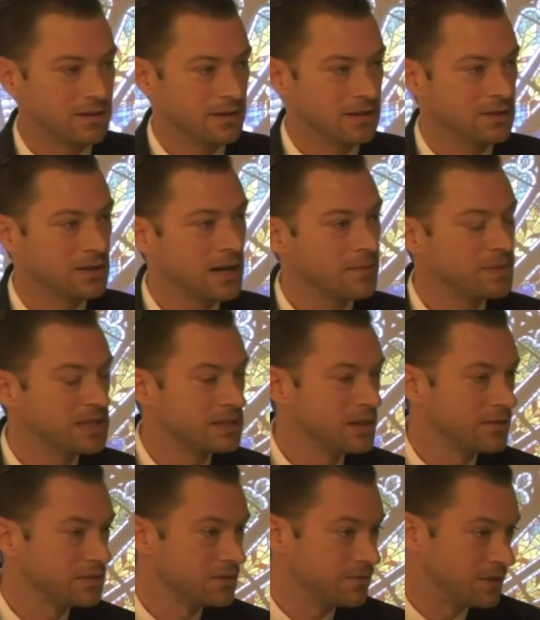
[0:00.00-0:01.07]
And you got to be
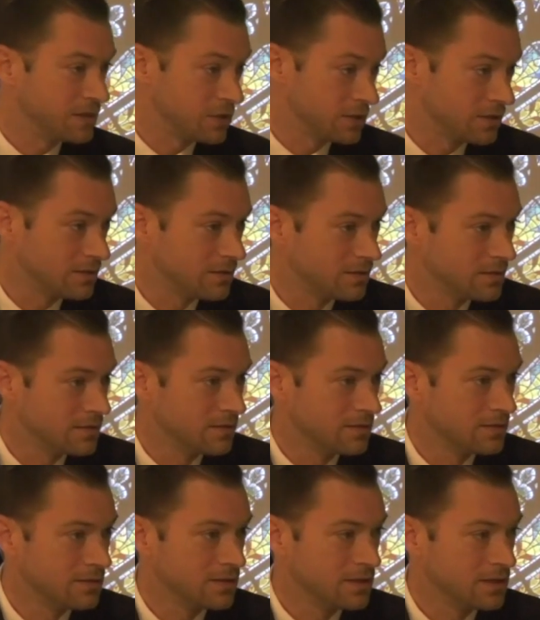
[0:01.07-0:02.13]
self sufficient.
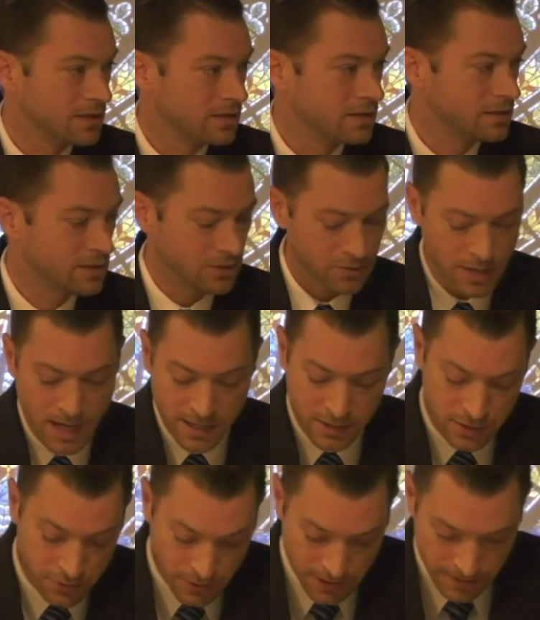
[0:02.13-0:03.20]
You got to
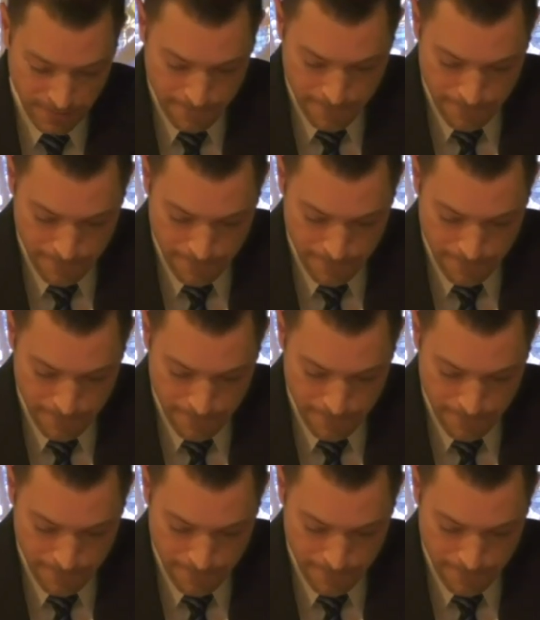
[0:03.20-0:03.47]
do it.